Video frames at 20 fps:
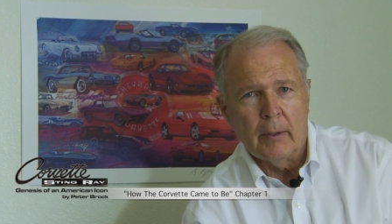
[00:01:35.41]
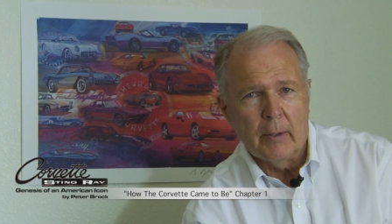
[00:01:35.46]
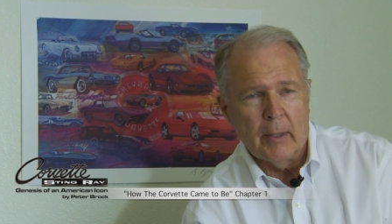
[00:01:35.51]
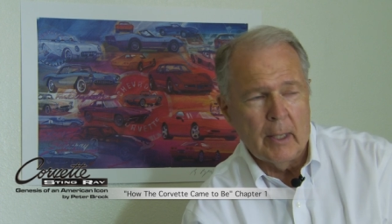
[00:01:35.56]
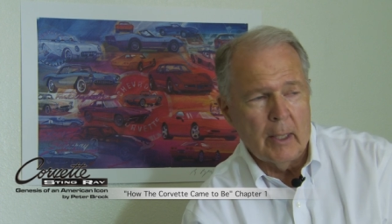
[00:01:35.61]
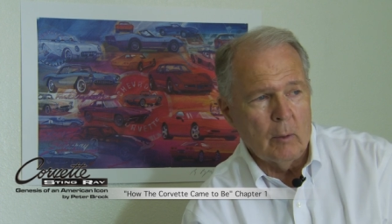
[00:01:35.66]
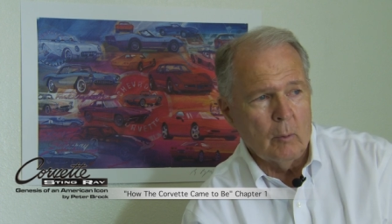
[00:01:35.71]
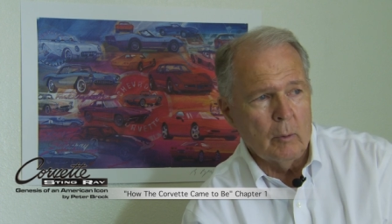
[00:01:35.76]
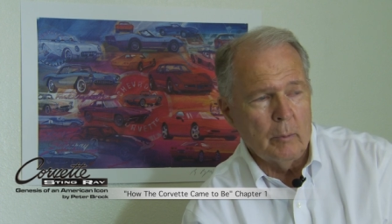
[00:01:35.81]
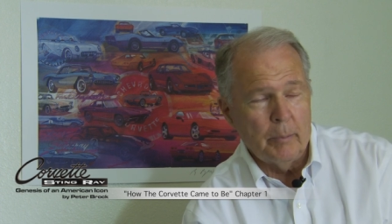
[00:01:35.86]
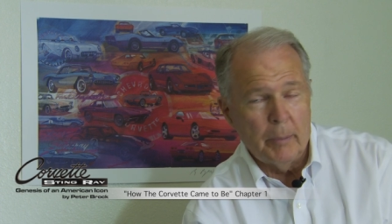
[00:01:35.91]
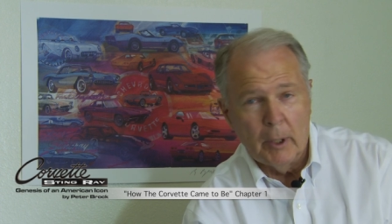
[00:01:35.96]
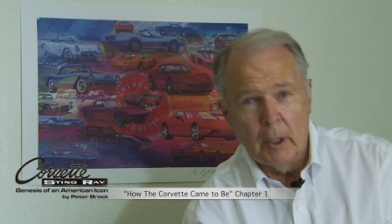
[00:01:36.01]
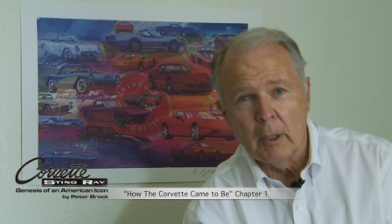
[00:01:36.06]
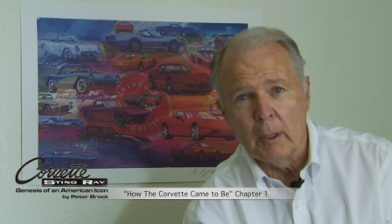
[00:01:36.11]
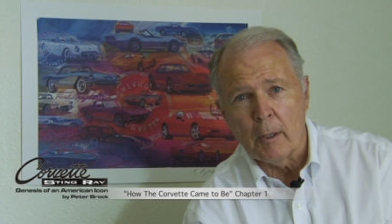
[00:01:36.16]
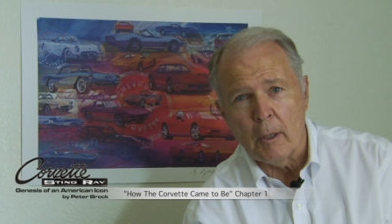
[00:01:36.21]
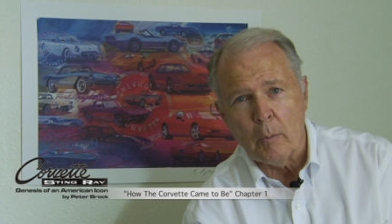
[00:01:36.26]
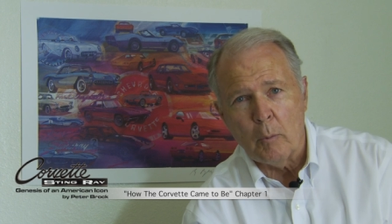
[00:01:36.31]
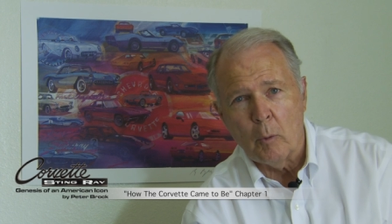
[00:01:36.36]
that he would
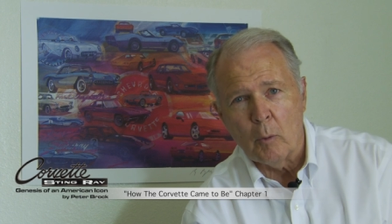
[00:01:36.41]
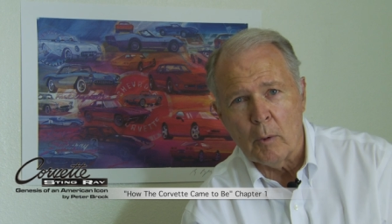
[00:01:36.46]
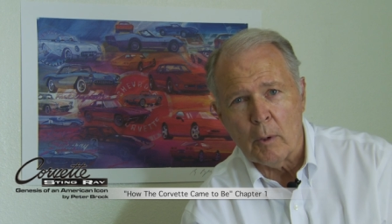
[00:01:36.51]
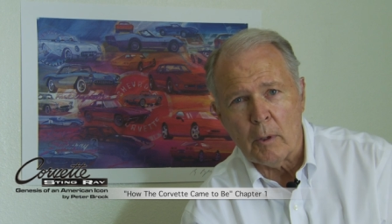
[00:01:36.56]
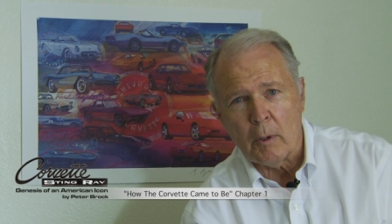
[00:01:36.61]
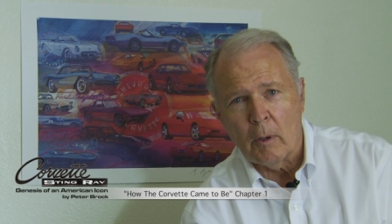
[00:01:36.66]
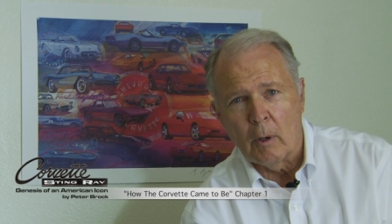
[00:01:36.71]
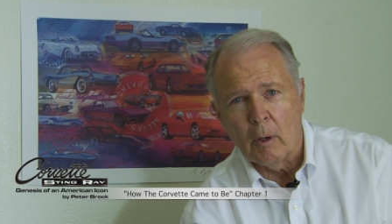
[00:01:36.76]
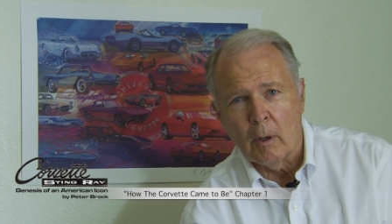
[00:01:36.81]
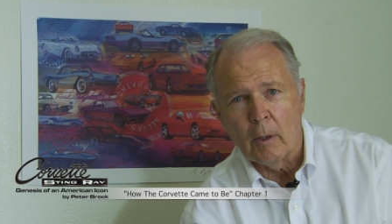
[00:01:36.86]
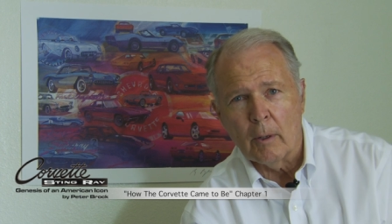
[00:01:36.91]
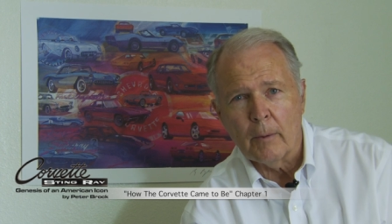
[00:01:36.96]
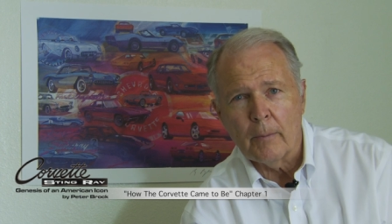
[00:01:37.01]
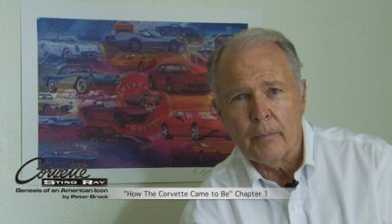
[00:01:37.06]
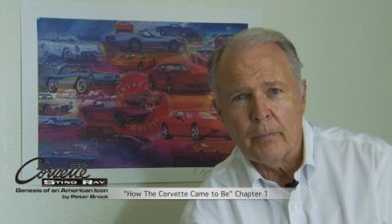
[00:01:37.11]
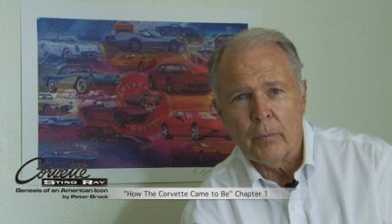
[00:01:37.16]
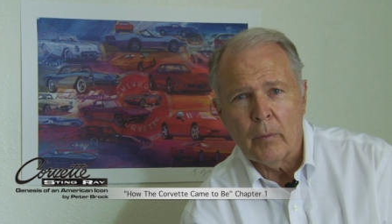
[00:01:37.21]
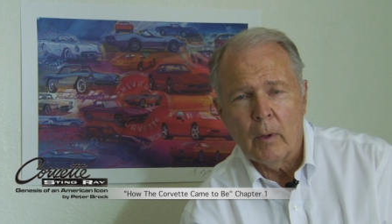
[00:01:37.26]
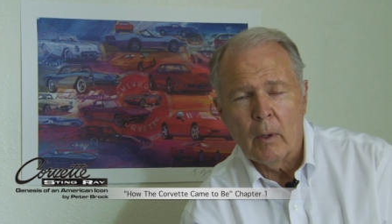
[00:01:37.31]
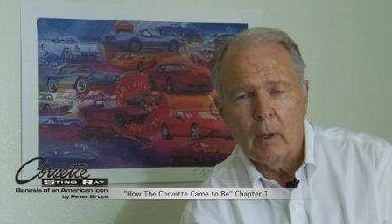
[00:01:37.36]
build a sports car
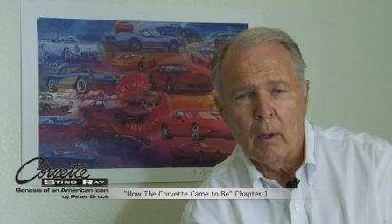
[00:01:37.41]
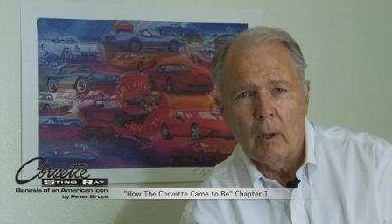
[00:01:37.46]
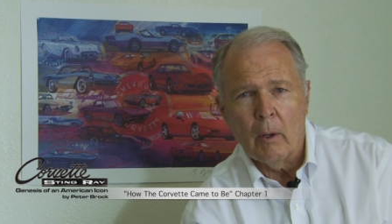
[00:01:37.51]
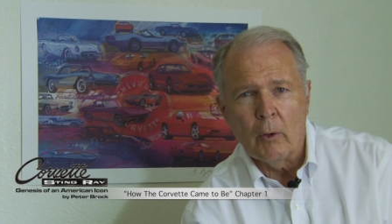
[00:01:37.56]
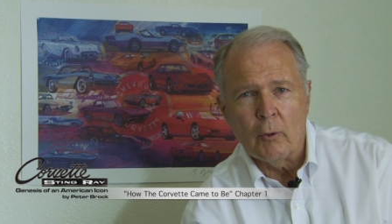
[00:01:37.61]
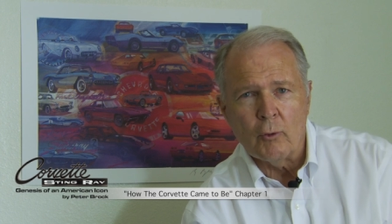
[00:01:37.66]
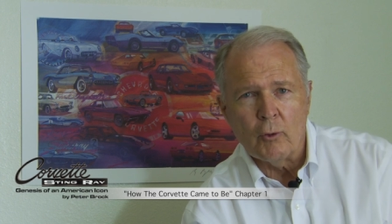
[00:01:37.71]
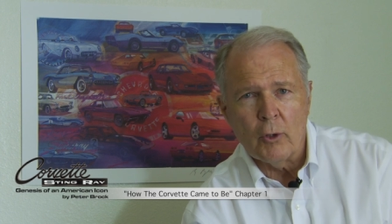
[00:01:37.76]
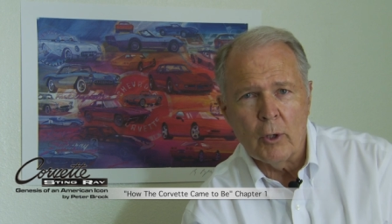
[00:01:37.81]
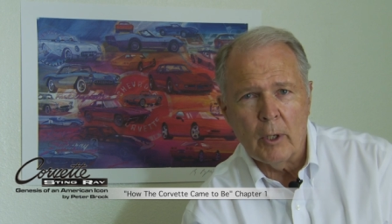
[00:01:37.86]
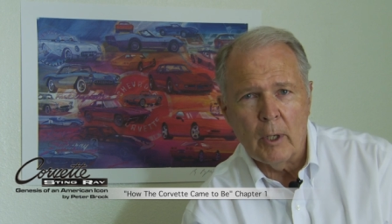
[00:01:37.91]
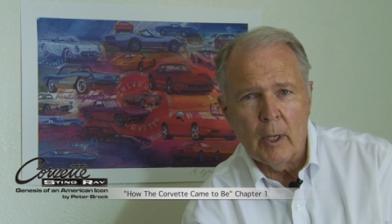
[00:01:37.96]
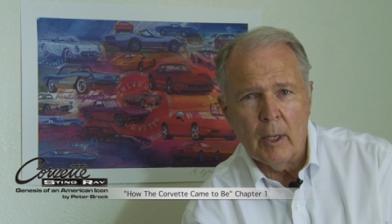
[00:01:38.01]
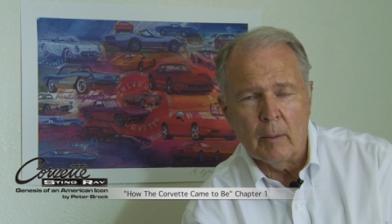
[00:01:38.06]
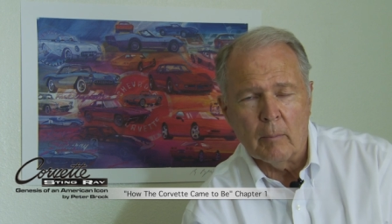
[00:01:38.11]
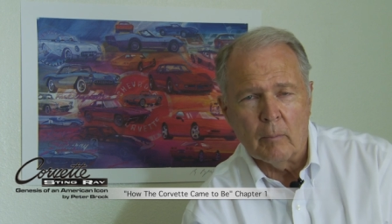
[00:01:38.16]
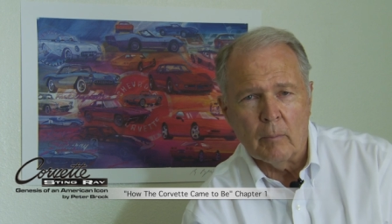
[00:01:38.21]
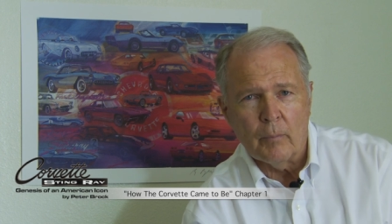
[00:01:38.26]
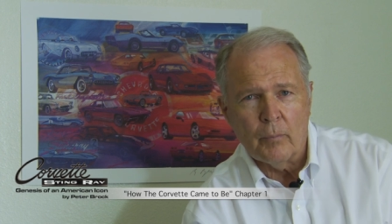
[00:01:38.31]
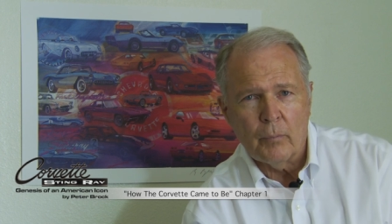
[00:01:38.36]
at
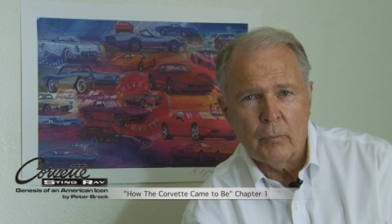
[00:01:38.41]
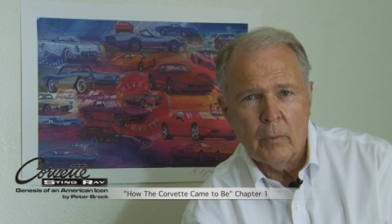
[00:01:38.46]
GM.